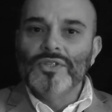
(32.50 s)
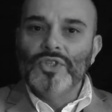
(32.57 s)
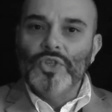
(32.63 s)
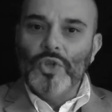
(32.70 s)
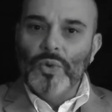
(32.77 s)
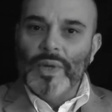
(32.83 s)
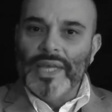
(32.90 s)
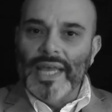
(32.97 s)

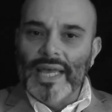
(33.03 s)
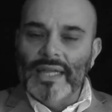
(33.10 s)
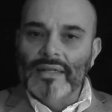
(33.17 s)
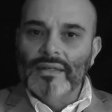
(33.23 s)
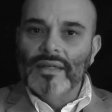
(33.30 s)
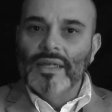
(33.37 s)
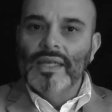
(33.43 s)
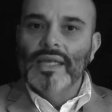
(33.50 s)
new
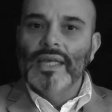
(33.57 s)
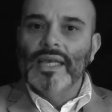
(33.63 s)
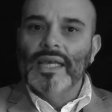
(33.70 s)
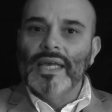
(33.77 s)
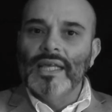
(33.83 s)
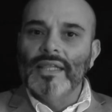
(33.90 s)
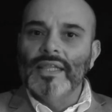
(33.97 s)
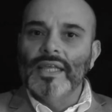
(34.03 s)
again,
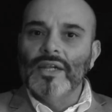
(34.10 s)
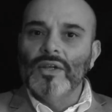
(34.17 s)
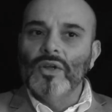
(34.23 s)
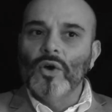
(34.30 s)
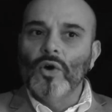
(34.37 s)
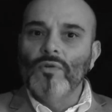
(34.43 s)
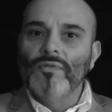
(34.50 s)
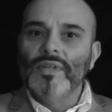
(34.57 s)
and then
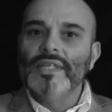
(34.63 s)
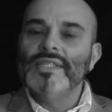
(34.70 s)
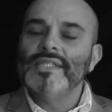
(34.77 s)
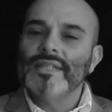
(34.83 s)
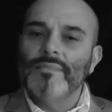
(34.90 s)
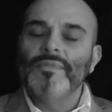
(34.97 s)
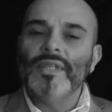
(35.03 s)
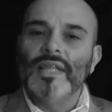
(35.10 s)
hopefully
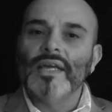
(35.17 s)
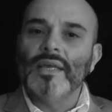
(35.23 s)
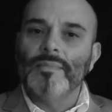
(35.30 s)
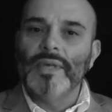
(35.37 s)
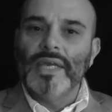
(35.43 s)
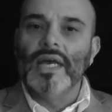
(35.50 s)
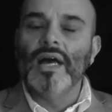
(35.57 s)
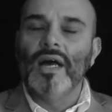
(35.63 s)
something that can
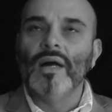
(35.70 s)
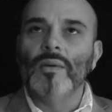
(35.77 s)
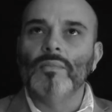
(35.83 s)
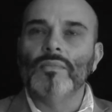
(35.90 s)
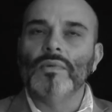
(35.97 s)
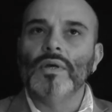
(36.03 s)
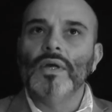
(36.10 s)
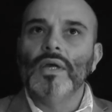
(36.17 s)

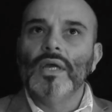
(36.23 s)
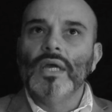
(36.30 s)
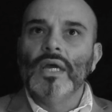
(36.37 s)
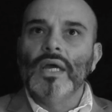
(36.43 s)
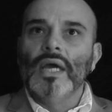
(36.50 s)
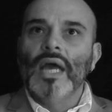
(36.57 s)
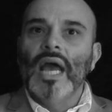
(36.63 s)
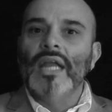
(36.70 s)
become
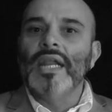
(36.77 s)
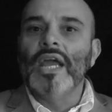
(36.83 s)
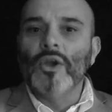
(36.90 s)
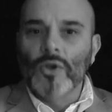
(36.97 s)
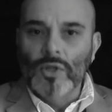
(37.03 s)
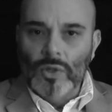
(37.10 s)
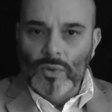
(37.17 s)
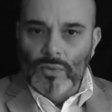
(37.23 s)
an
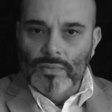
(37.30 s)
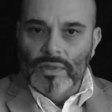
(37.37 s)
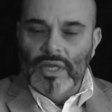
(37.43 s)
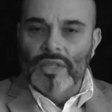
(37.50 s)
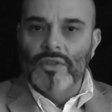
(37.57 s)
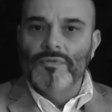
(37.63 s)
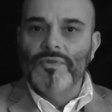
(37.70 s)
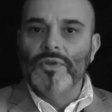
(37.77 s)
heirloom
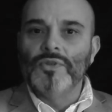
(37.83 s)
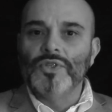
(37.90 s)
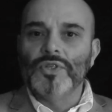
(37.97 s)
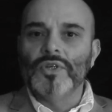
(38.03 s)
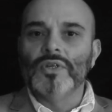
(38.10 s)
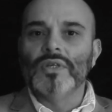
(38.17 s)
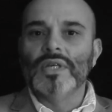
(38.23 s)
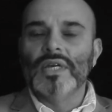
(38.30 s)
in the
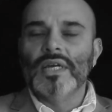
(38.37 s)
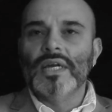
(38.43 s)
future.